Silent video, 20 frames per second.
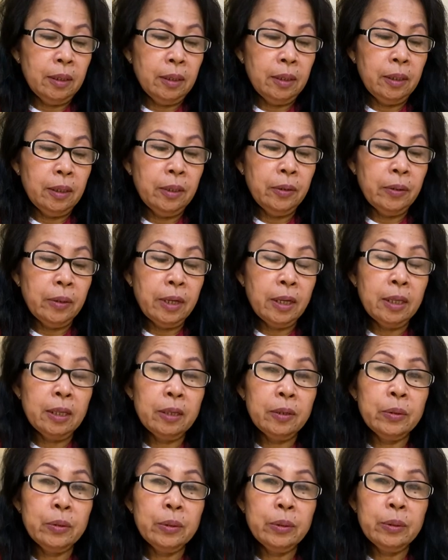You can
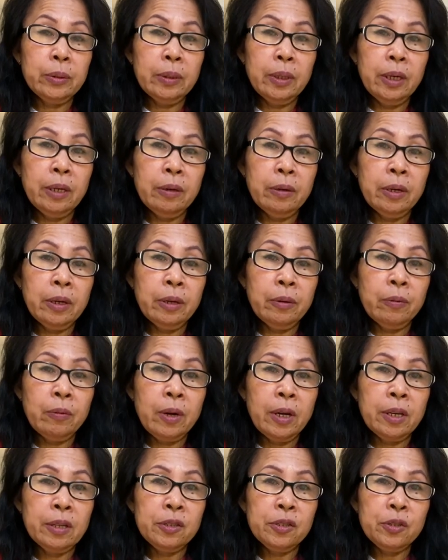go to the
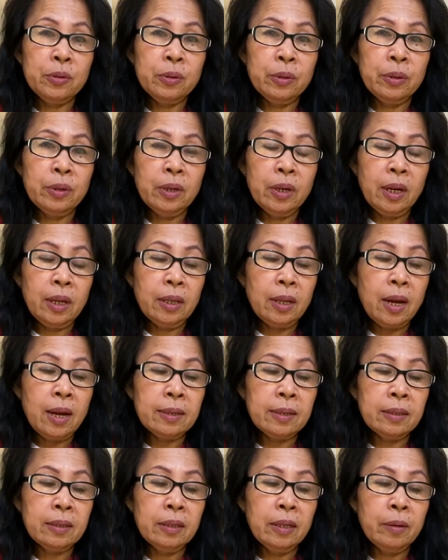wine store and
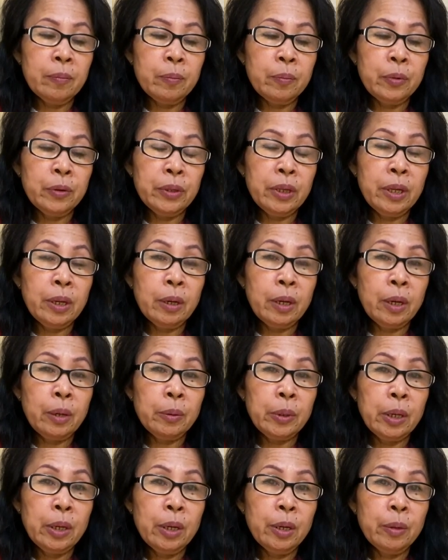ask them for the
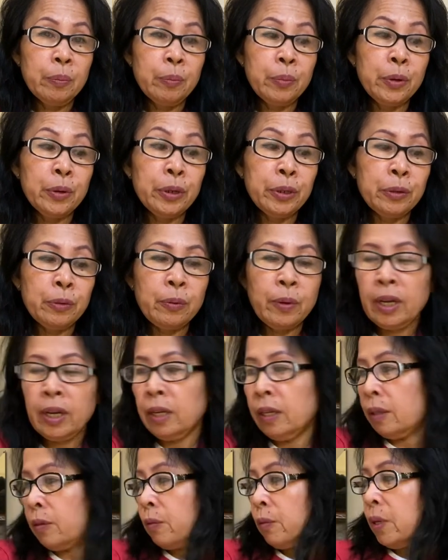port
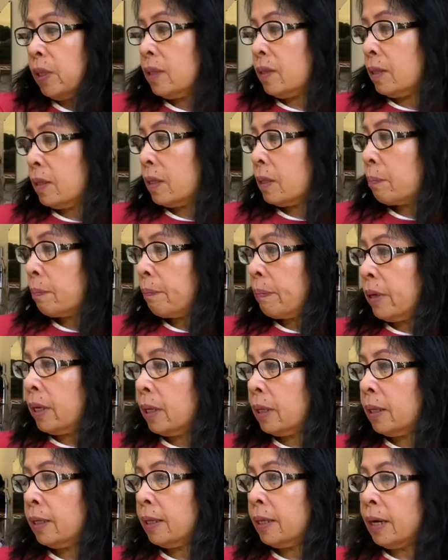wine, which is
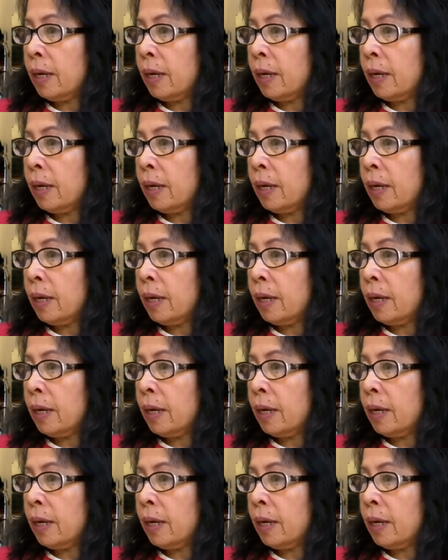spelled